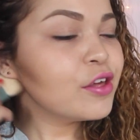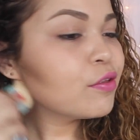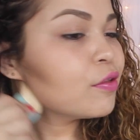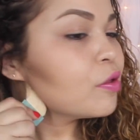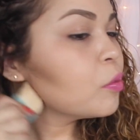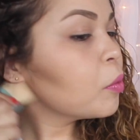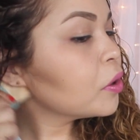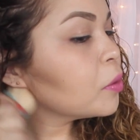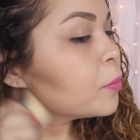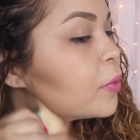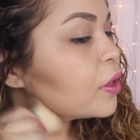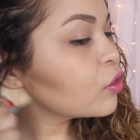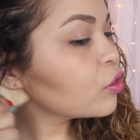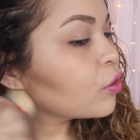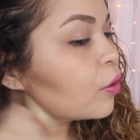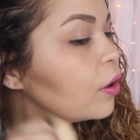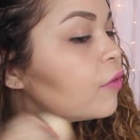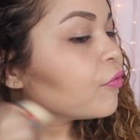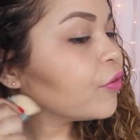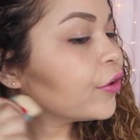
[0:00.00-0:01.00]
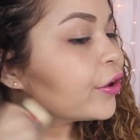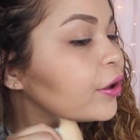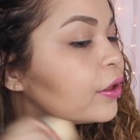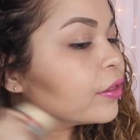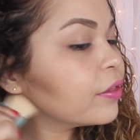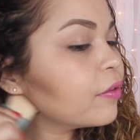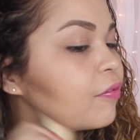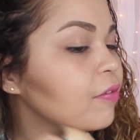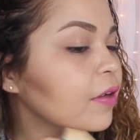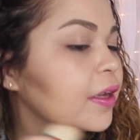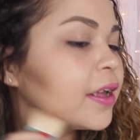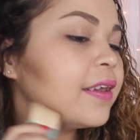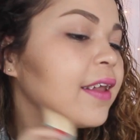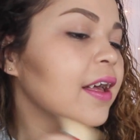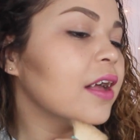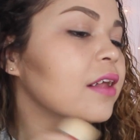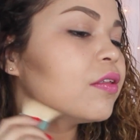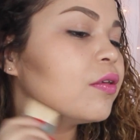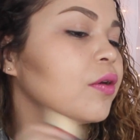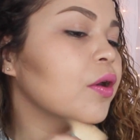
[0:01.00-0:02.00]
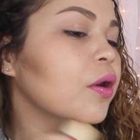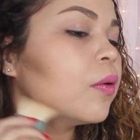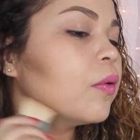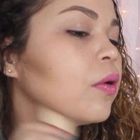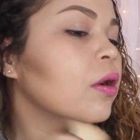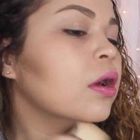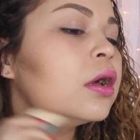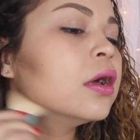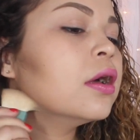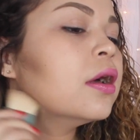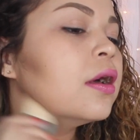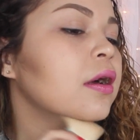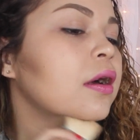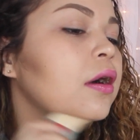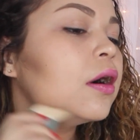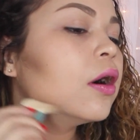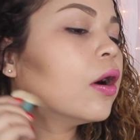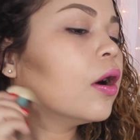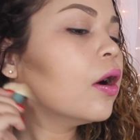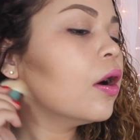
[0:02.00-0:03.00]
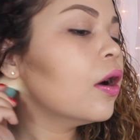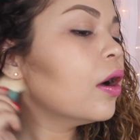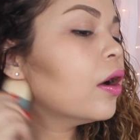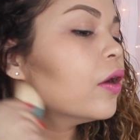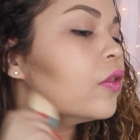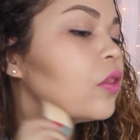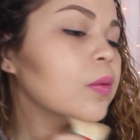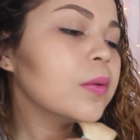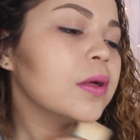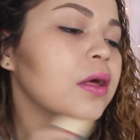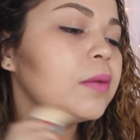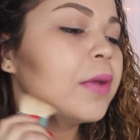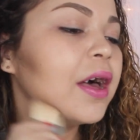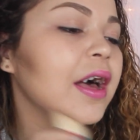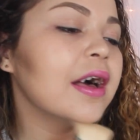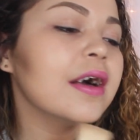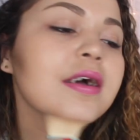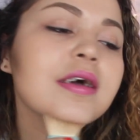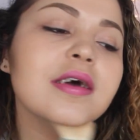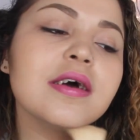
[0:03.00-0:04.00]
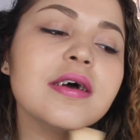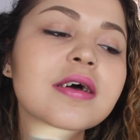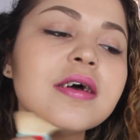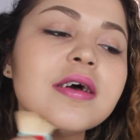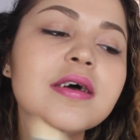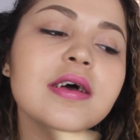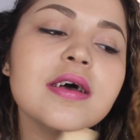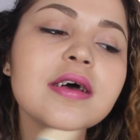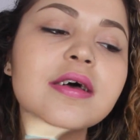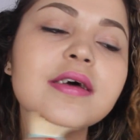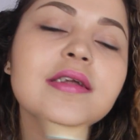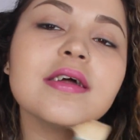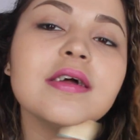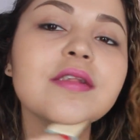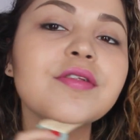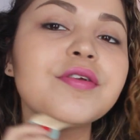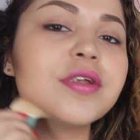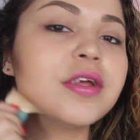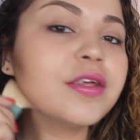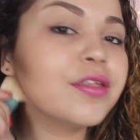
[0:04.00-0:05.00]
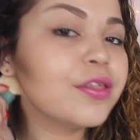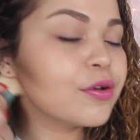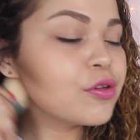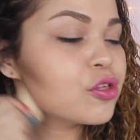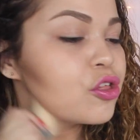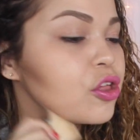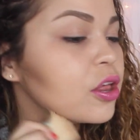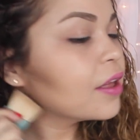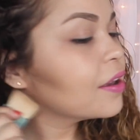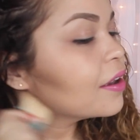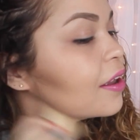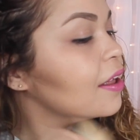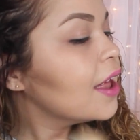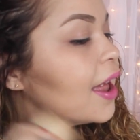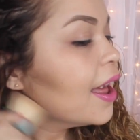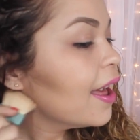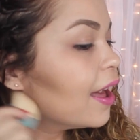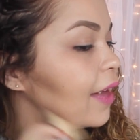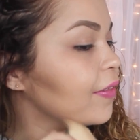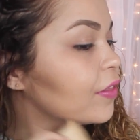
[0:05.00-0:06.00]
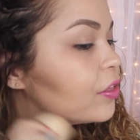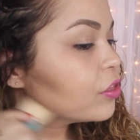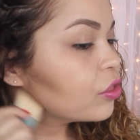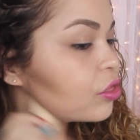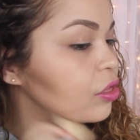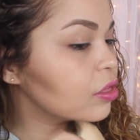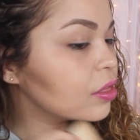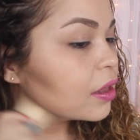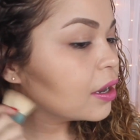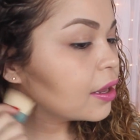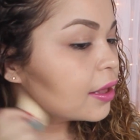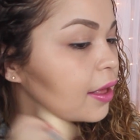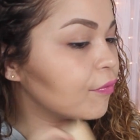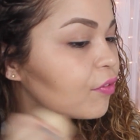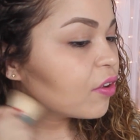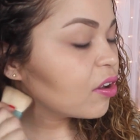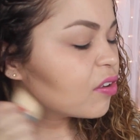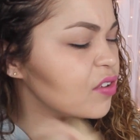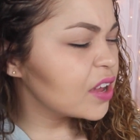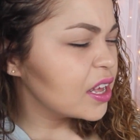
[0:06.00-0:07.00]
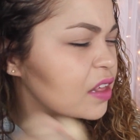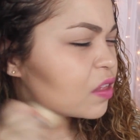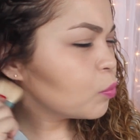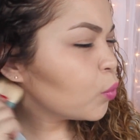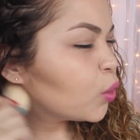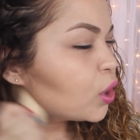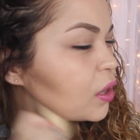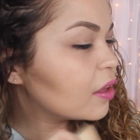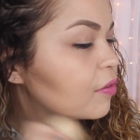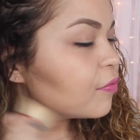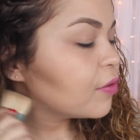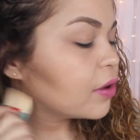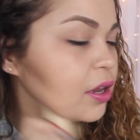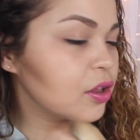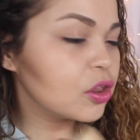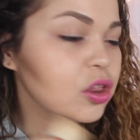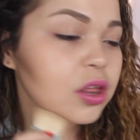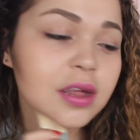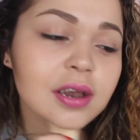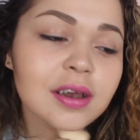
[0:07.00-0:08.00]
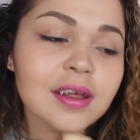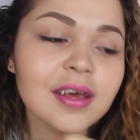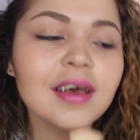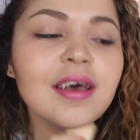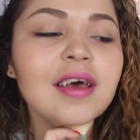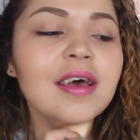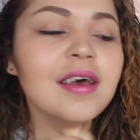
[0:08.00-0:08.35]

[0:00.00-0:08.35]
So you want to make sure, if you're going to define that, to go all the way back and underneath your chin. And this is just going to give your face more definition.